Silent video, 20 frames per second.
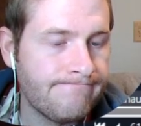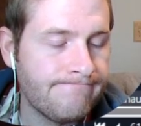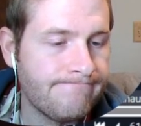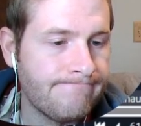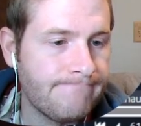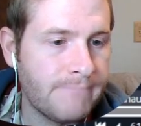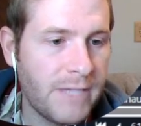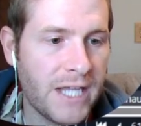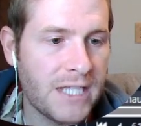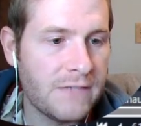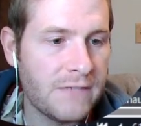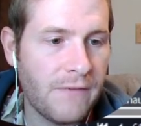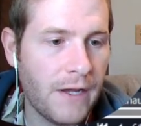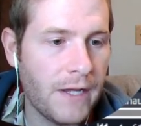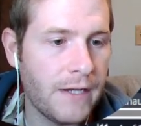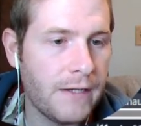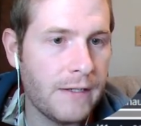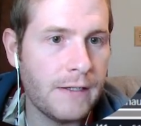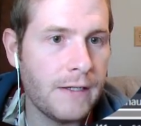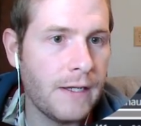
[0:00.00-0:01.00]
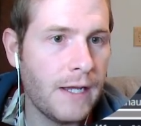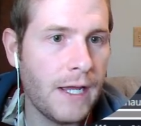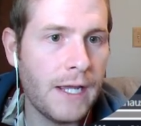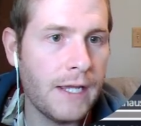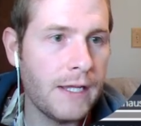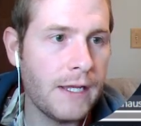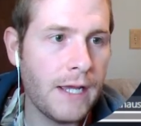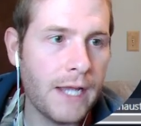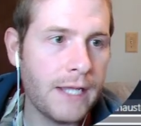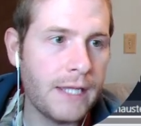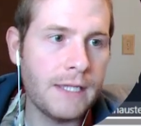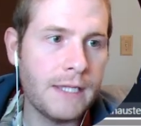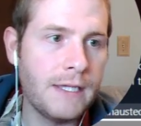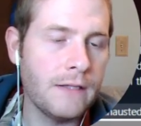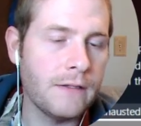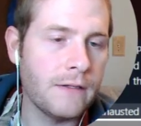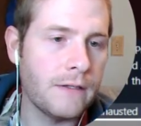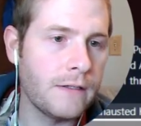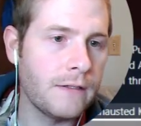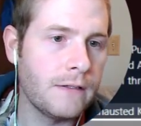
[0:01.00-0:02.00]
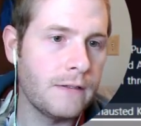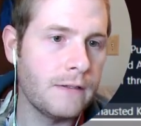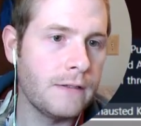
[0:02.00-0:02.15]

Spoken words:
That's fine. I can kill her.